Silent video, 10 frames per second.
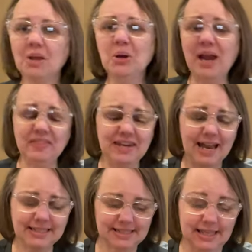Okay, the
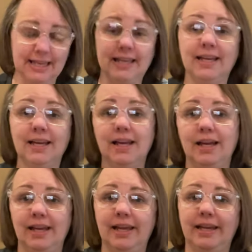next thing
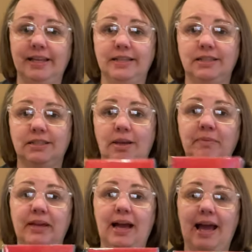is
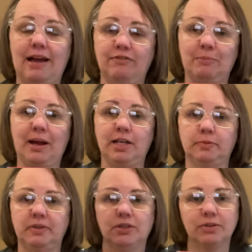something I have for my
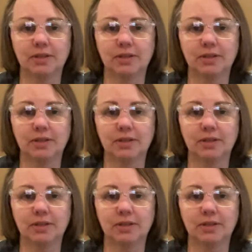husband. So